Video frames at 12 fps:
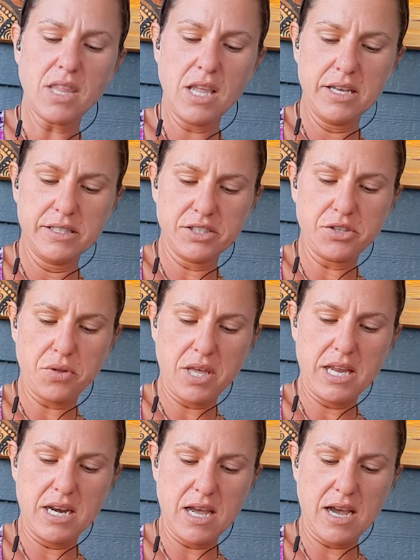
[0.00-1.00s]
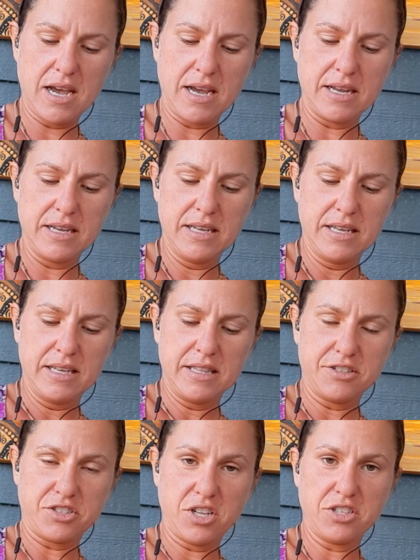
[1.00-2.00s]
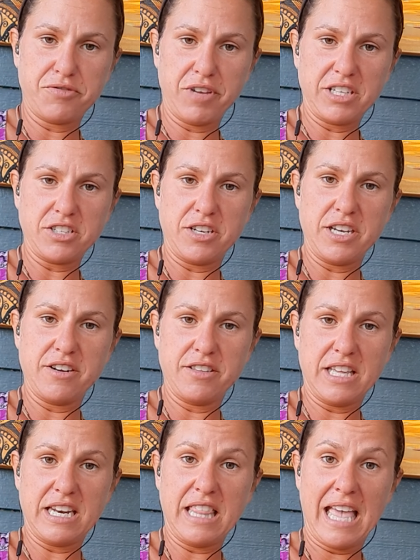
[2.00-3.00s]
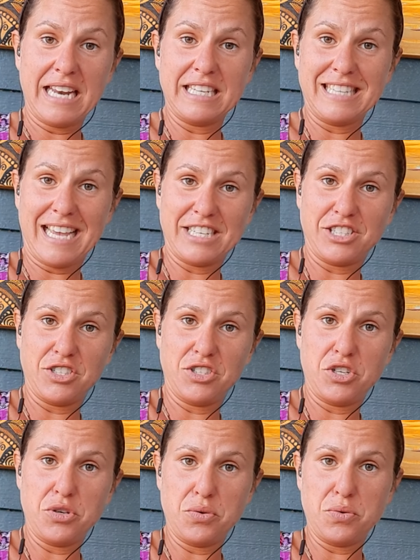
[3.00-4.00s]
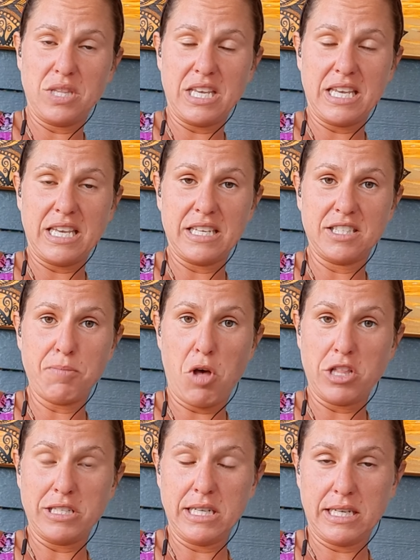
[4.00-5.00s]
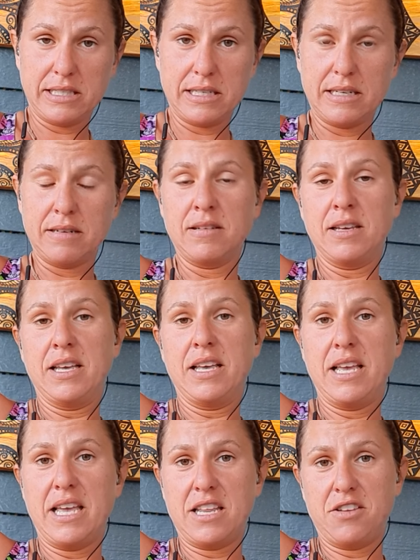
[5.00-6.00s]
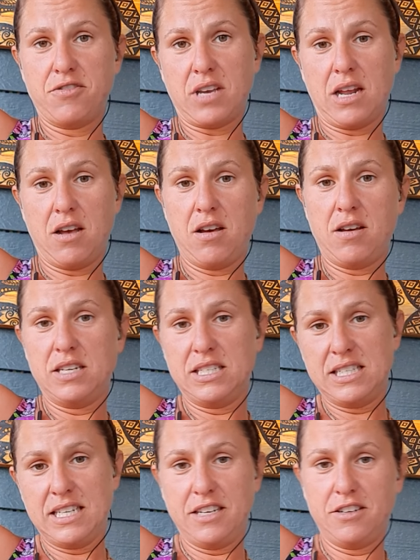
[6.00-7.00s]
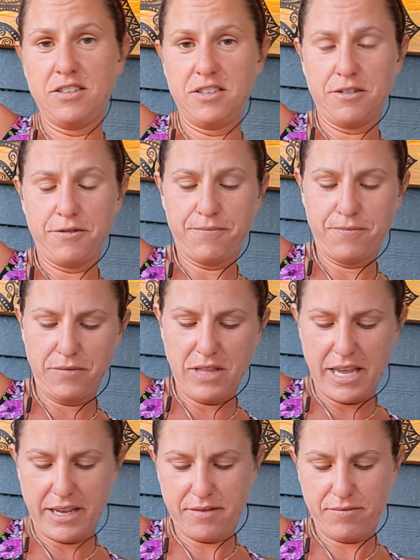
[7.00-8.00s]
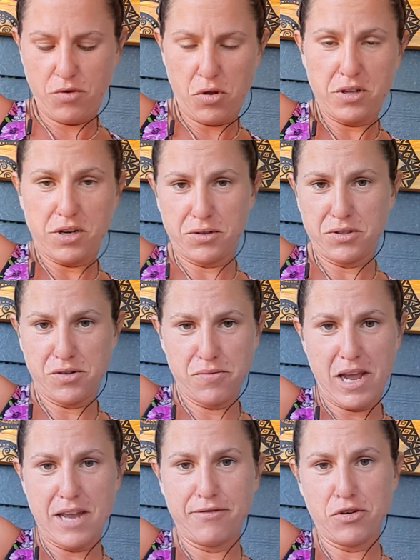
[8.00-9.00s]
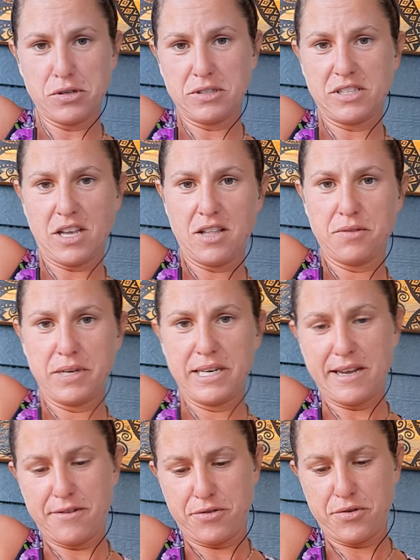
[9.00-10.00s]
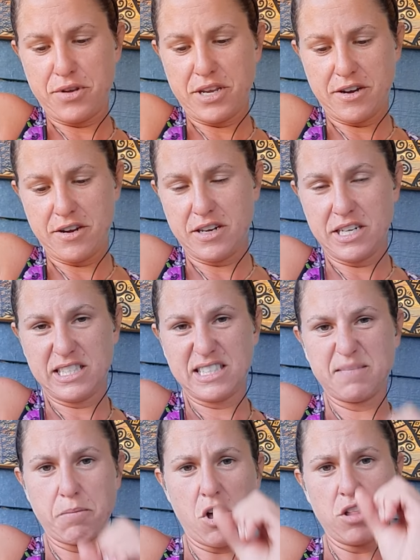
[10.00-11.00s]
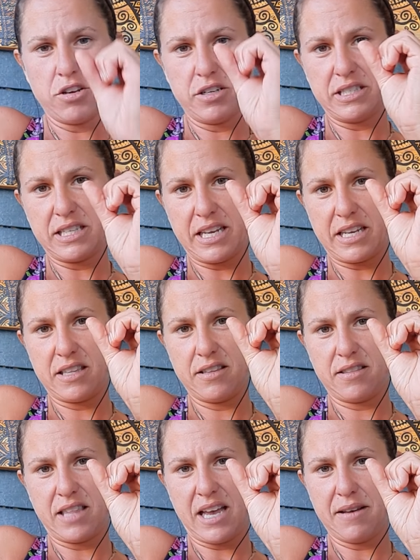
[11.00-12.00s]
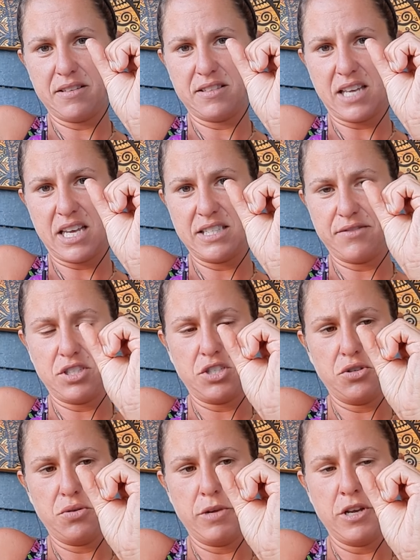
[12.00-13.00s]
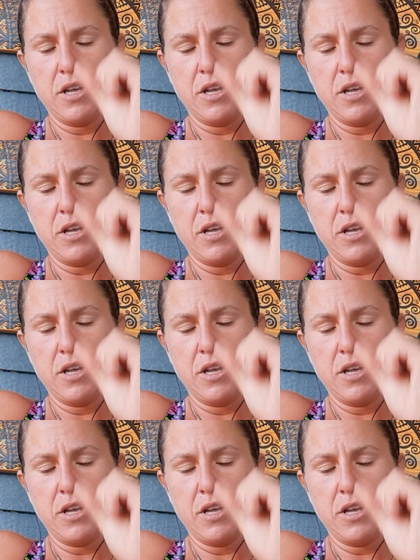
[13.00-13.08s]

And so then there's another sphincter here, and then that attaches to the small intestine. And you've got all these little like roller coaster ride folds all the way down through here, and it's smaller. It's like that size of a tube,